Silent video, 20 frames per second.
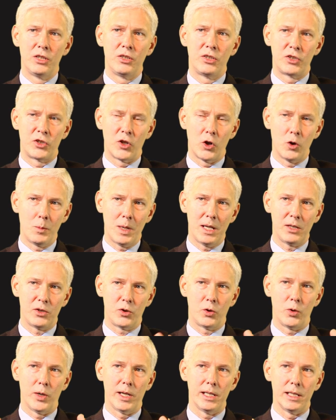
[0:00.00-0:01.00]
so much
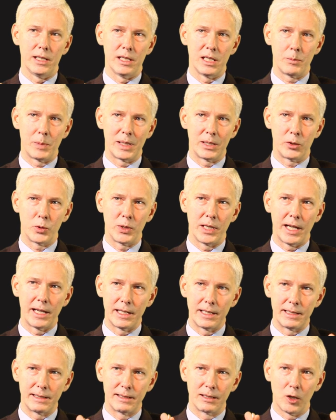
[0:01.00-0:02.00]
credit has been
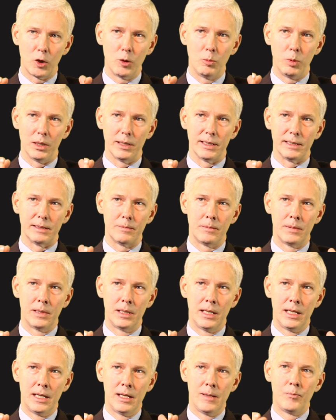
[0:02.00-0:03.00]
created globally
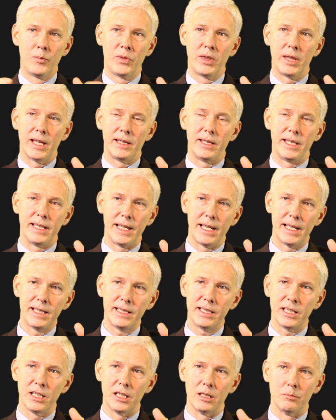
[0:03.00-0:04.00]
that the
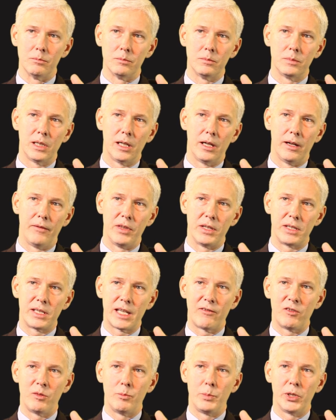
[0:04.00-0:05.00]
income of the
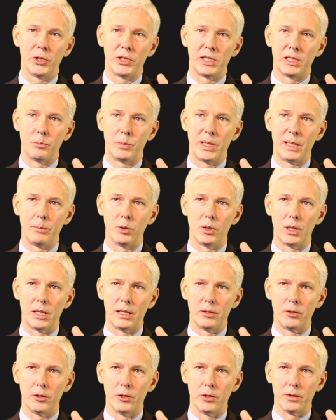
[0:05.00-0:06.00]
7 billion people
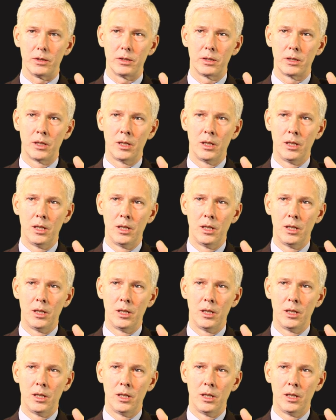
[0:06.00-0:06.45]
on Earth,